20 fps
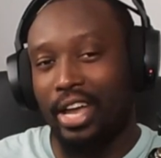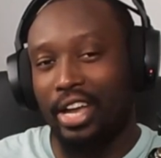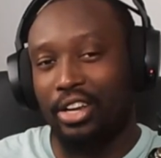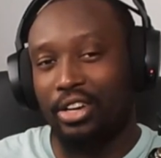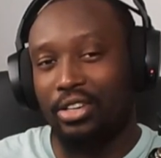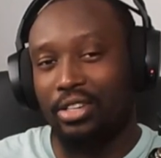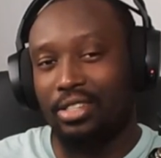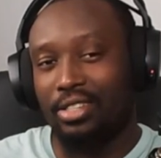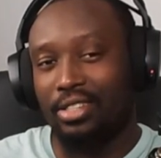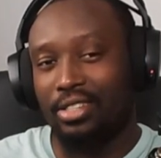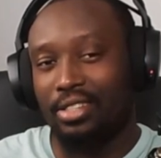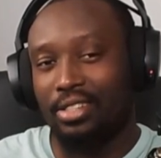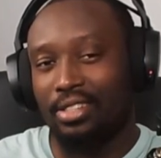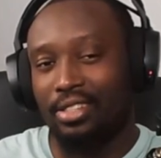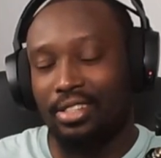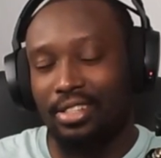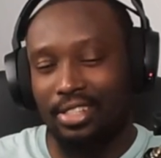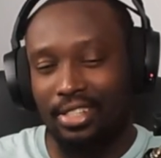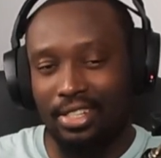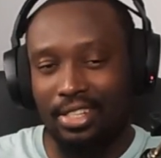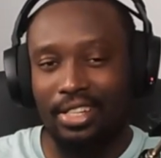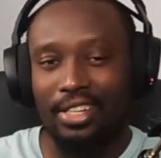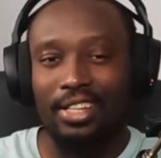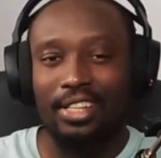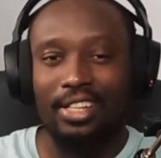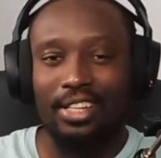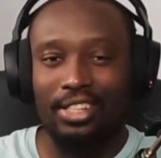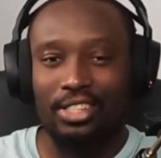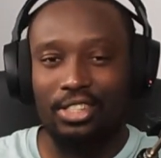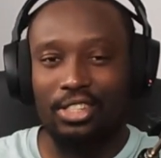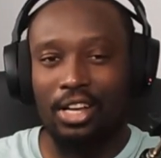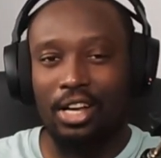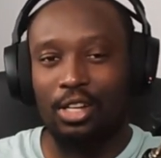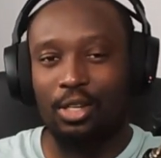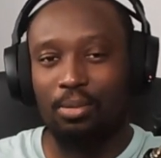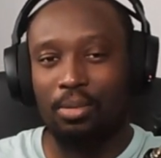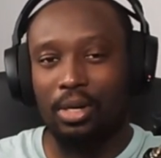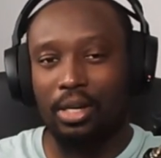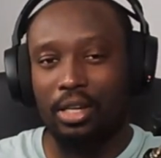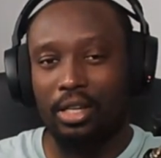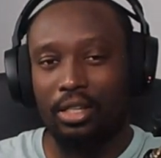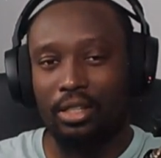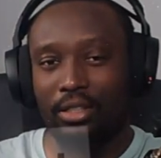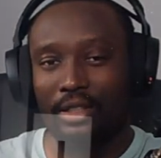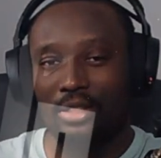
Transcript: hangars? Let's talk about it.